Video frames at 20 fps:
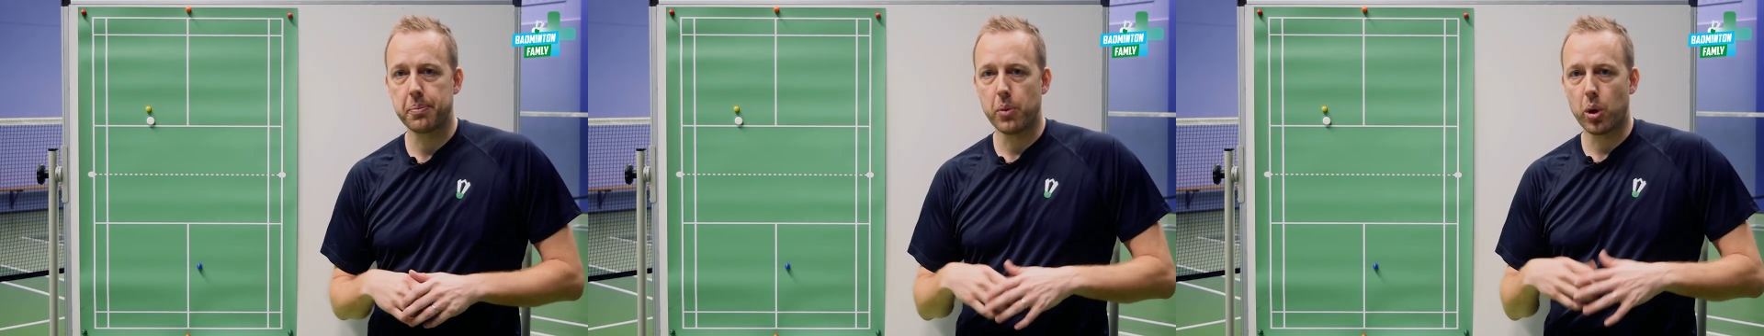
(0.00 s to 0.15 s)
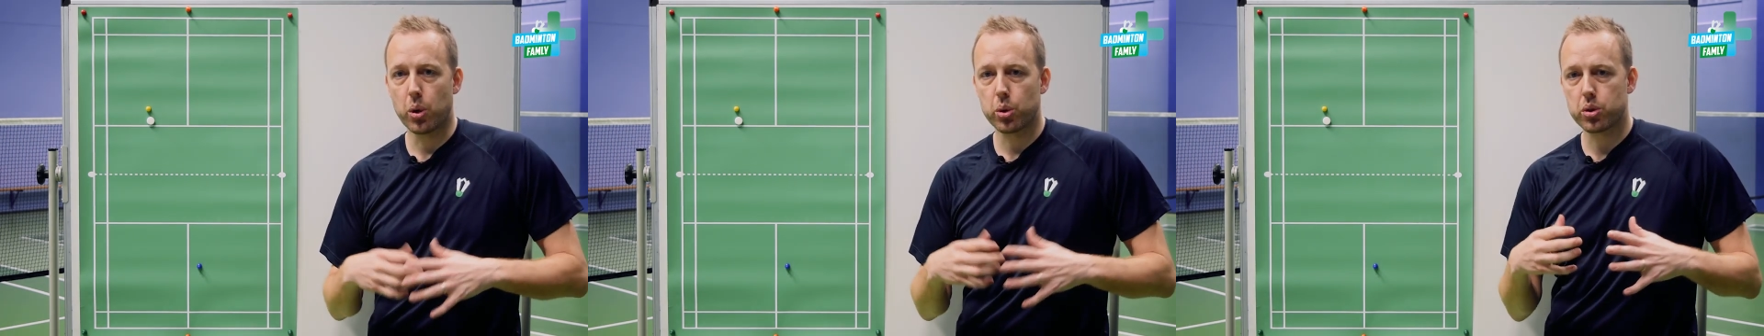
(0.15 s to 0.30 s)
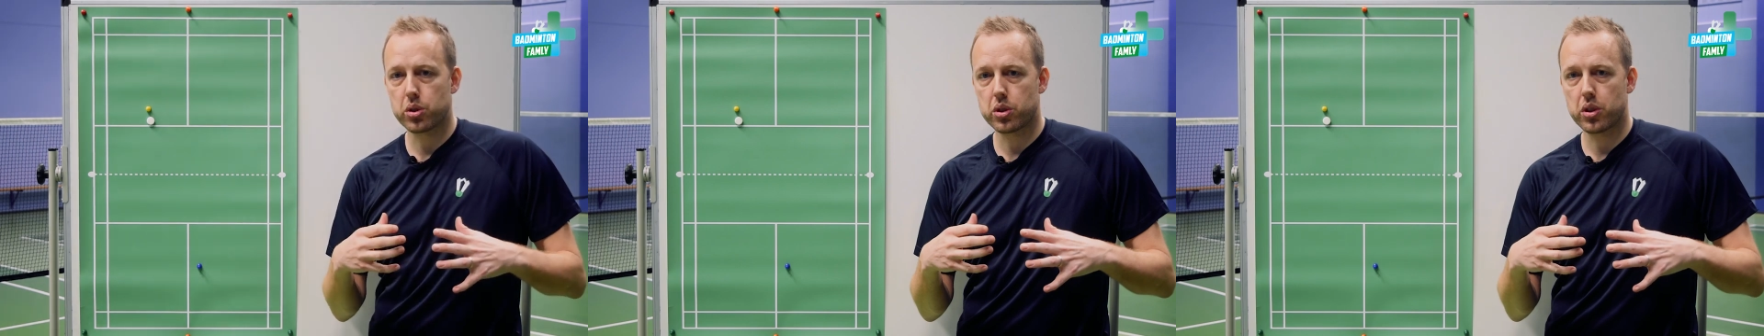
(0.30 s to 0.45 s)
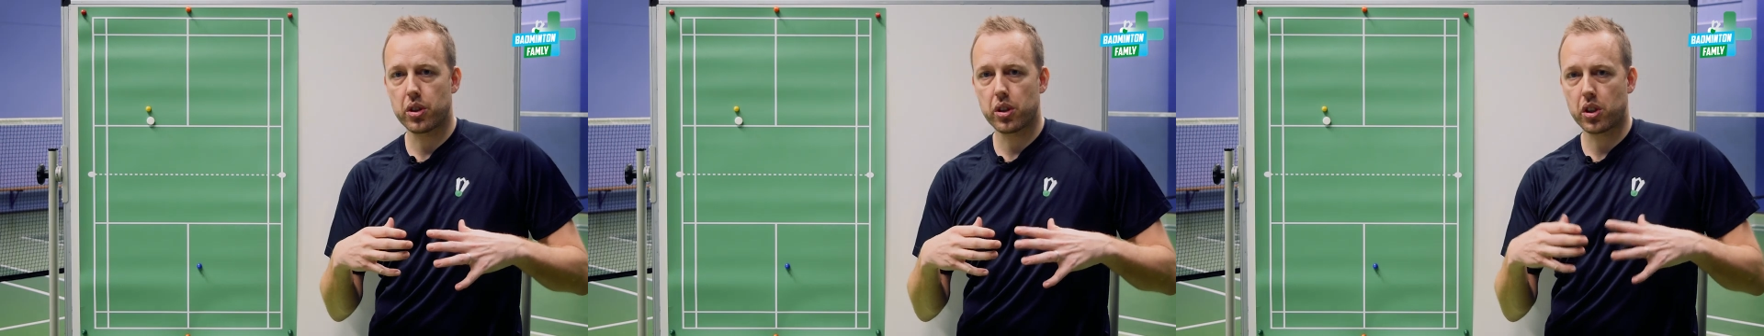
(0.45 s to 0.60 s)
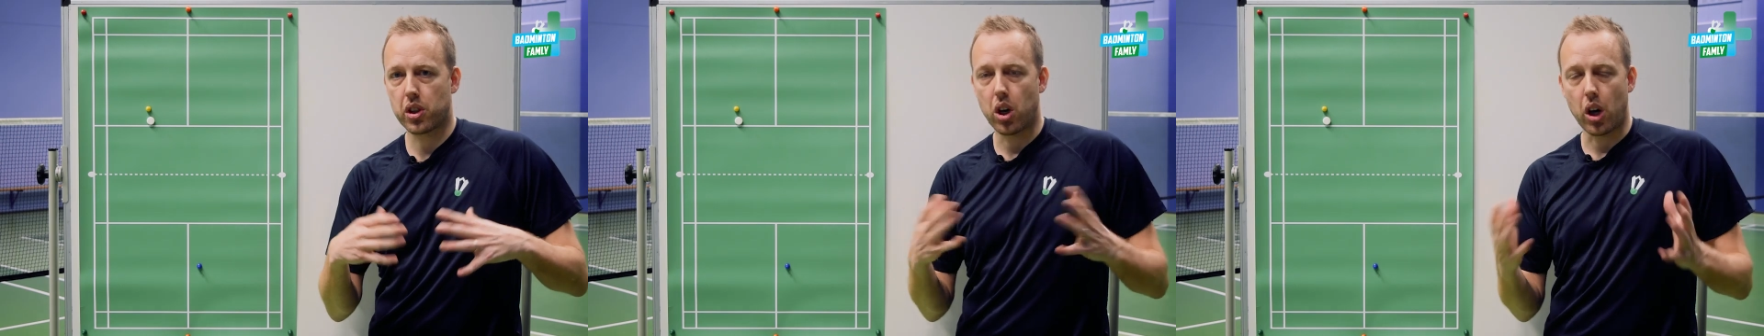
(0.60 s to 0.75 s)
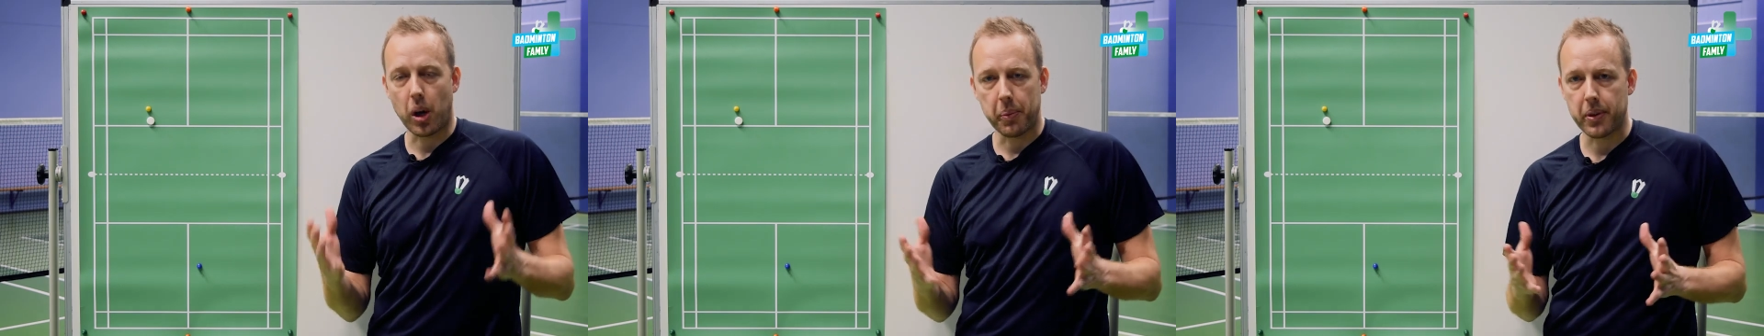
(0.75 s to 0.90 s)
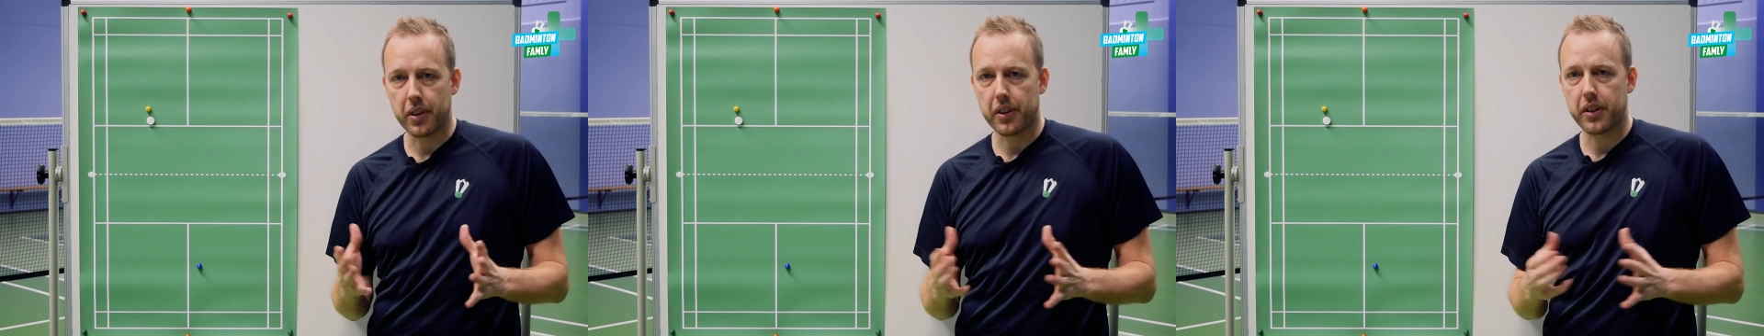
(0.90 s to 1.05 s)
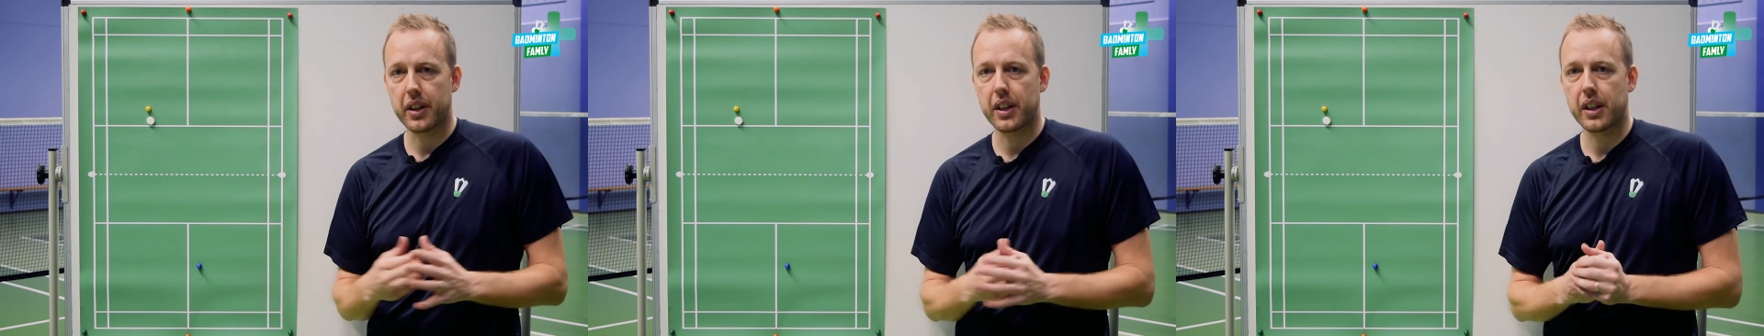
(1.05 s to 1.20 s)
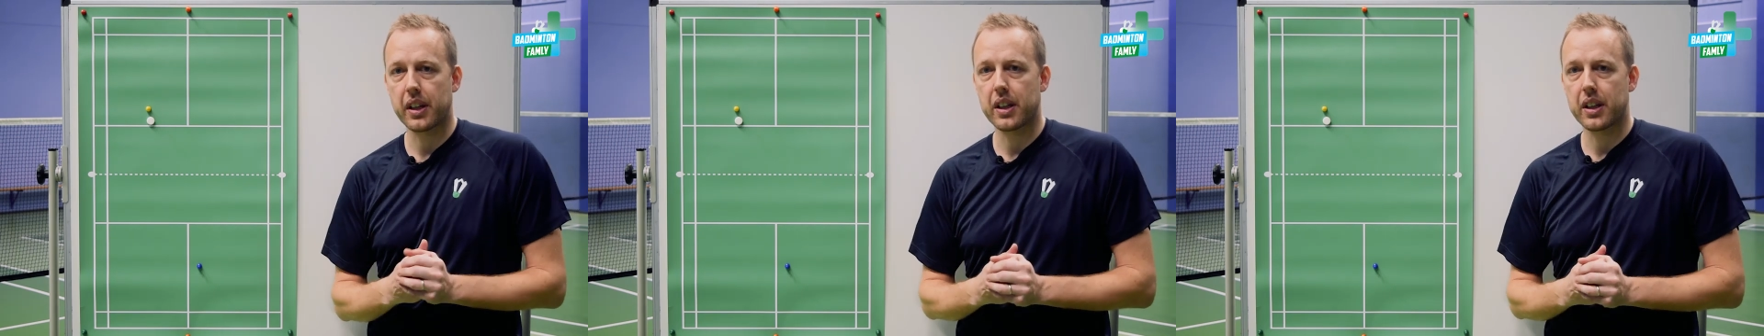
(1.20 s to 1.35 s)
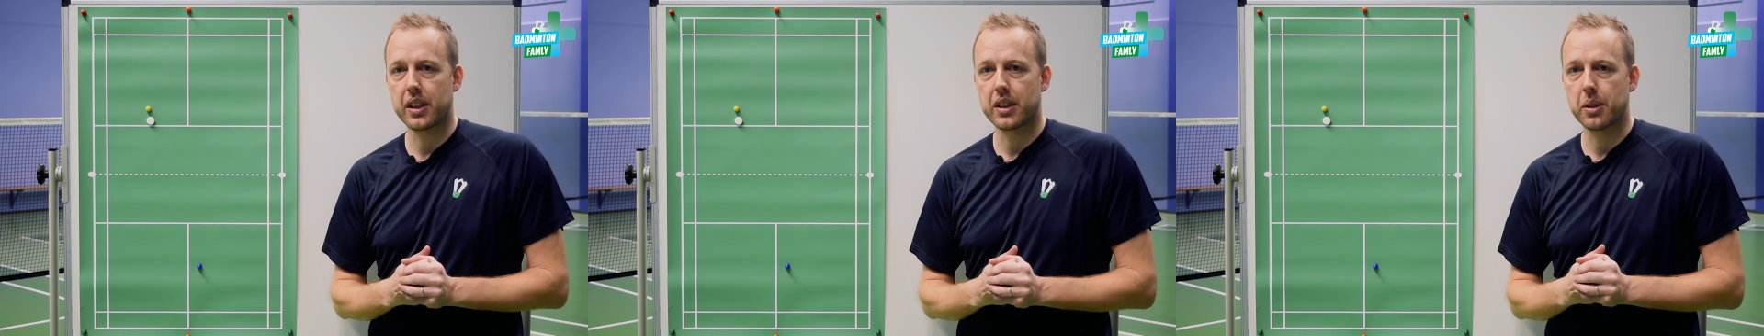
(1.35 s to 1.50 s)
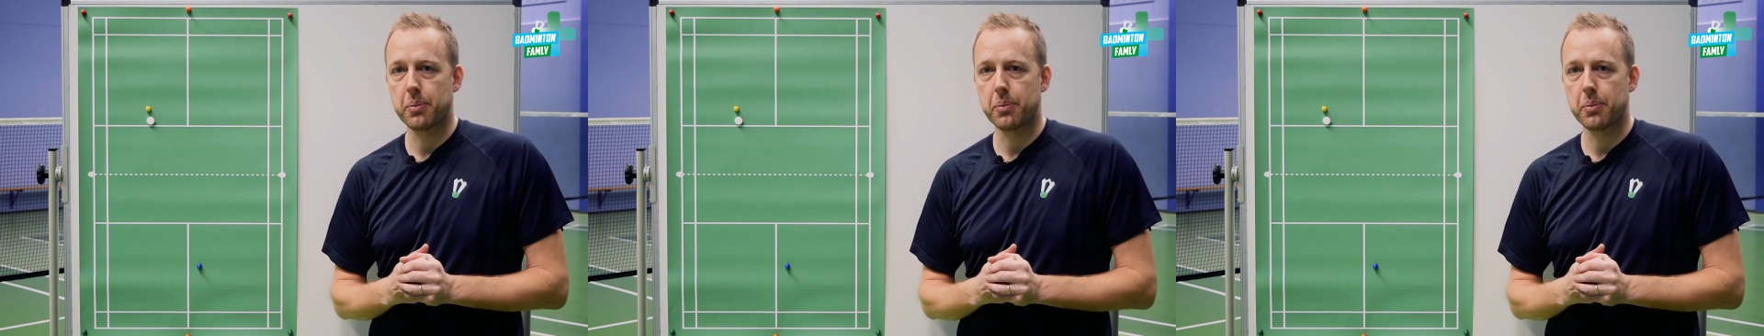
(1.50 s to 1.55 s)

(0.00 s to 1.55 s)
most uh, common thing,